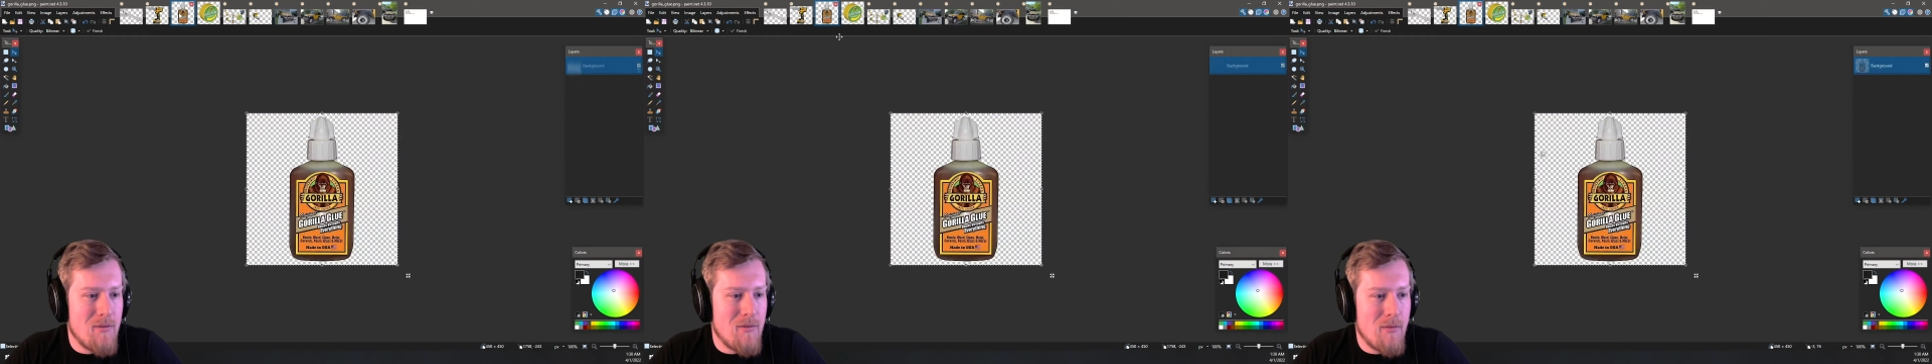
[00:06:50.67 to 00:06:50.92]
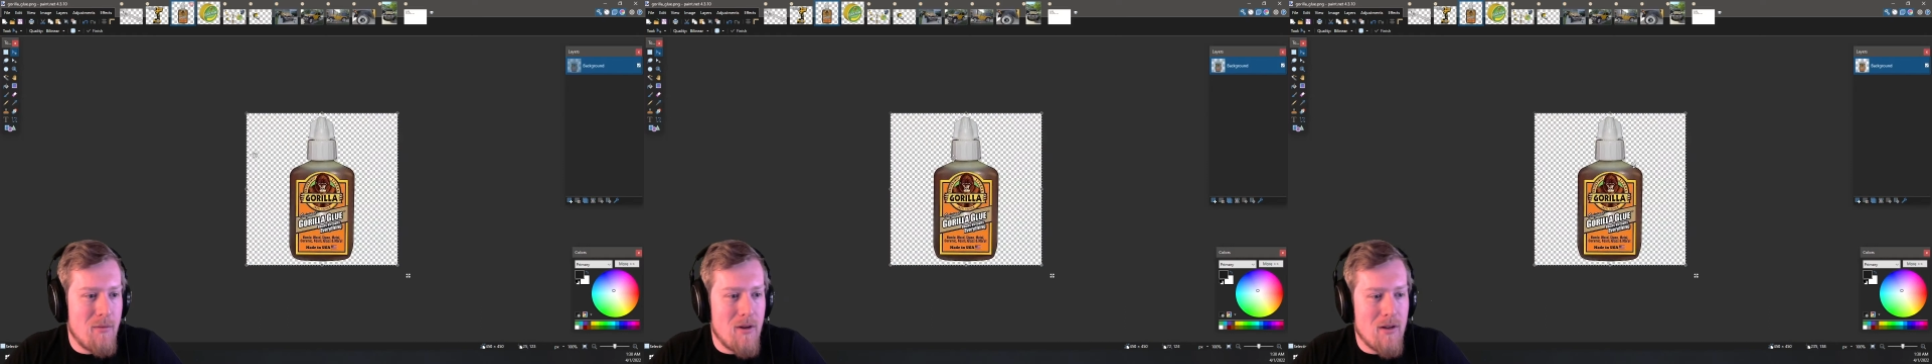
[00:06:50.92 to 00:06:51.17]

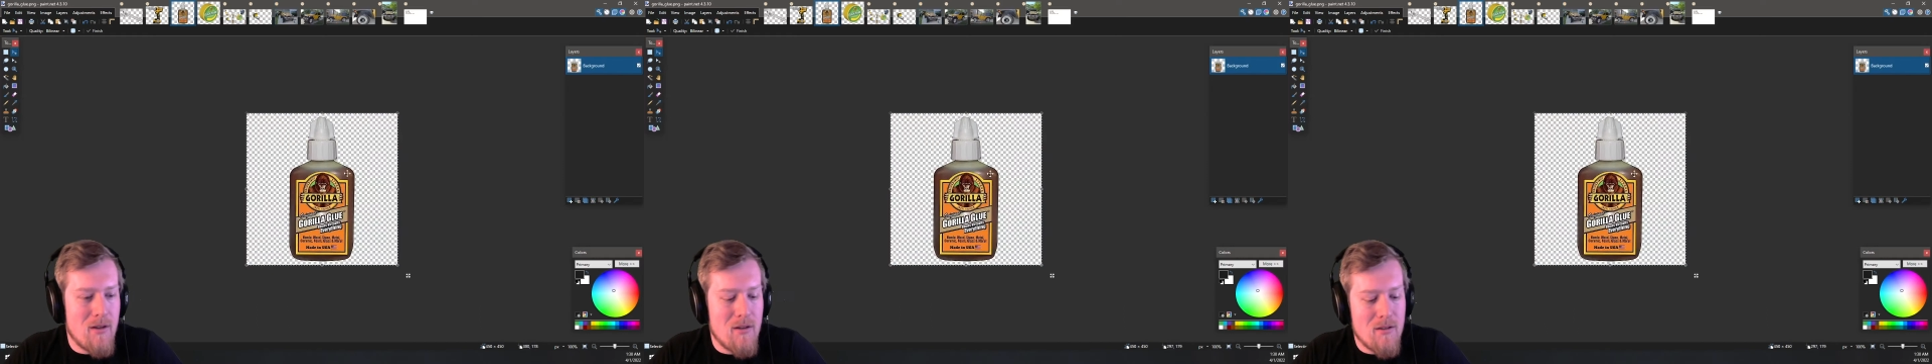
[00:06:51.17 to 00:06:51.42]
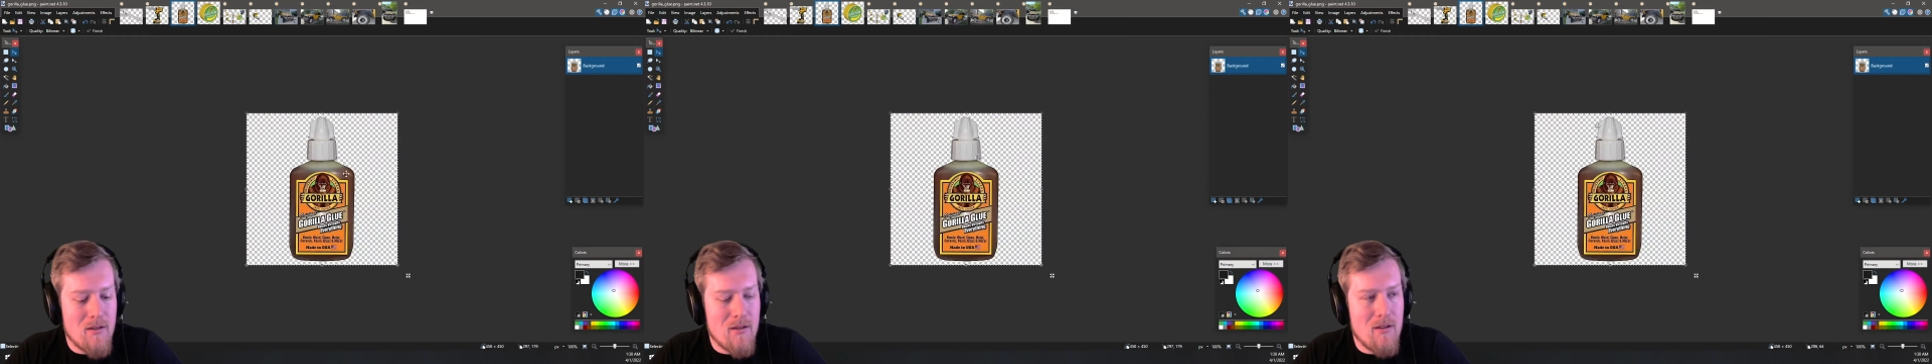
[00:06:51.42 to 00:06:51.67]
We want
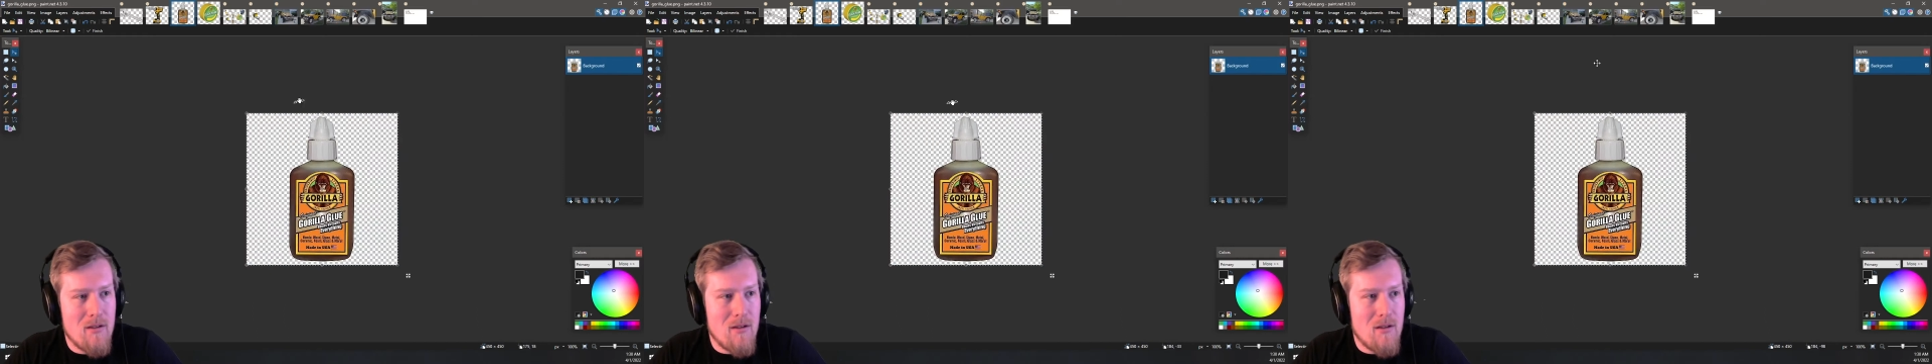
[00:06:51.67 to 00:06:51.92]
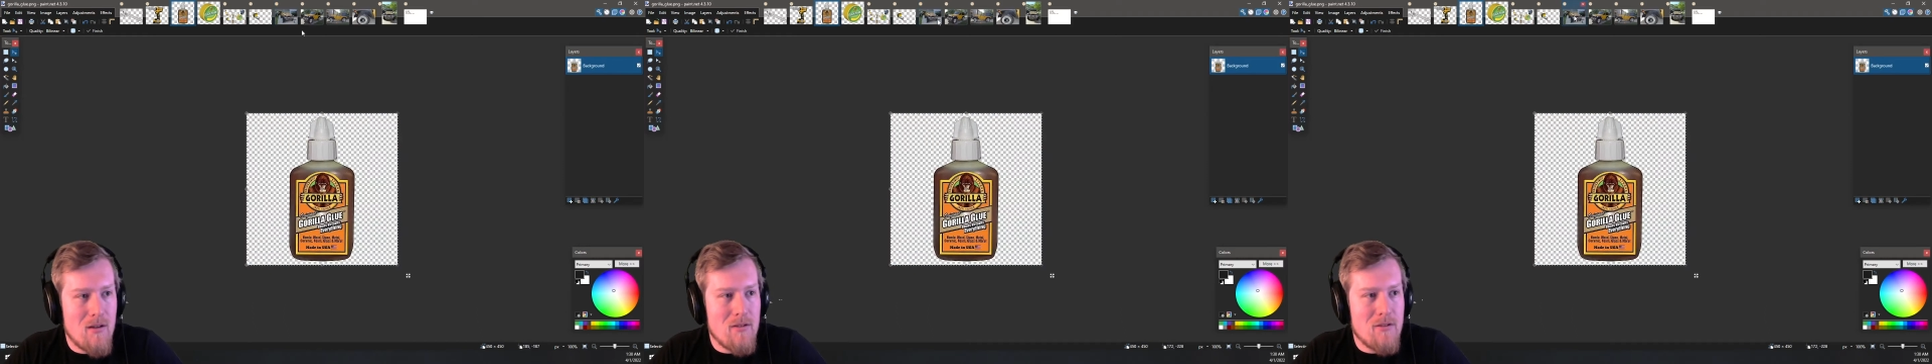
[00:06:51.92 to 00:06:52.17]
to
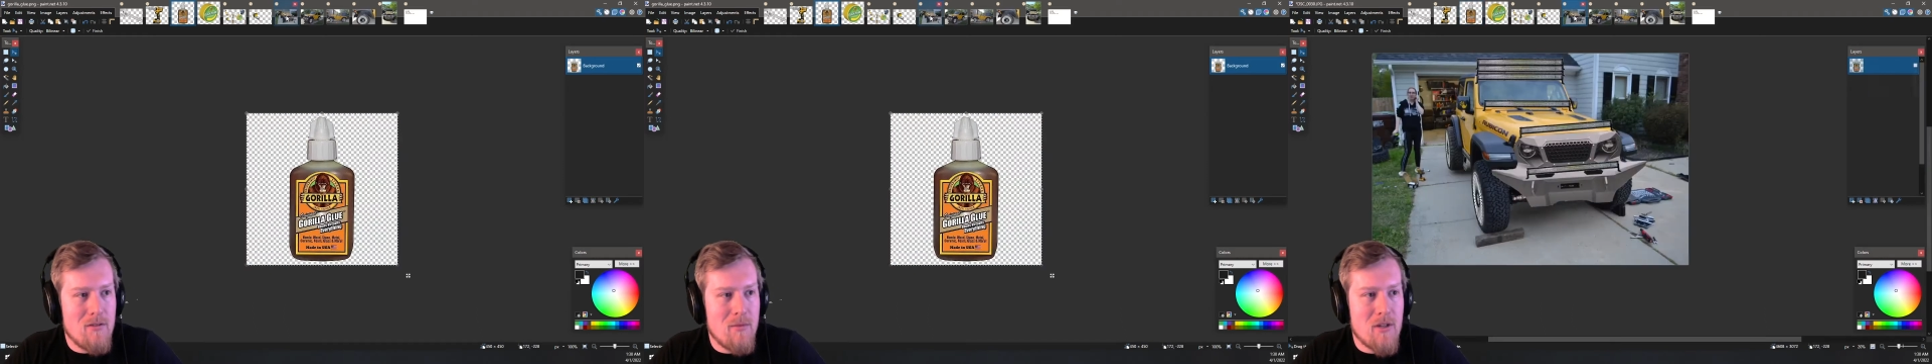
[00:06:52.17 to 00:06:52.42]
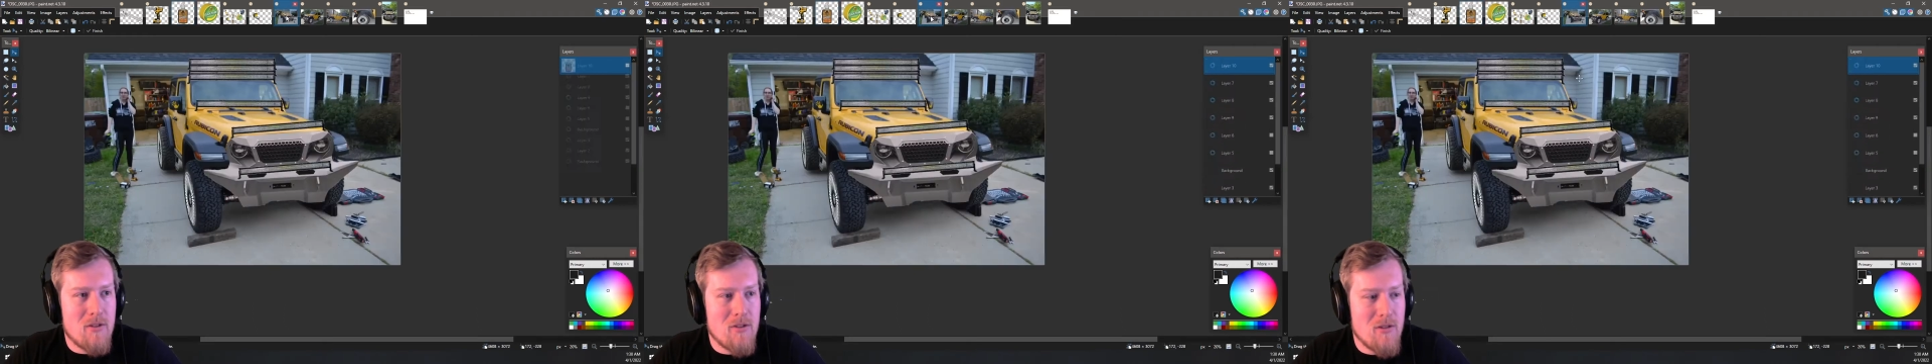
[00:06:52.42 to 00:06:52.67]
also
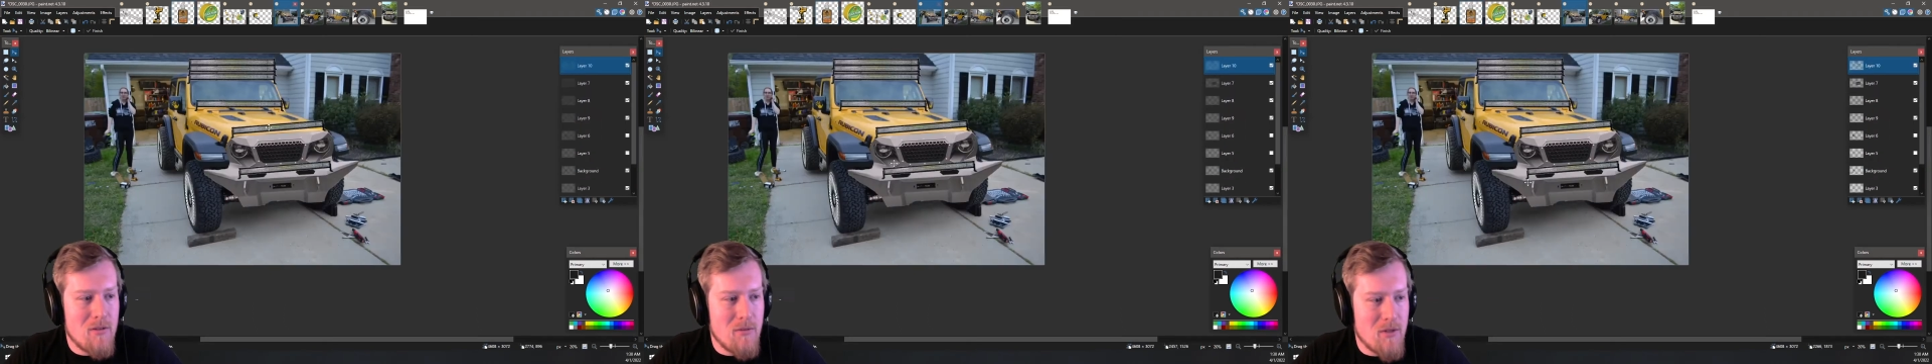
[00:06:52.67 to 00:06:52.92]
make sure that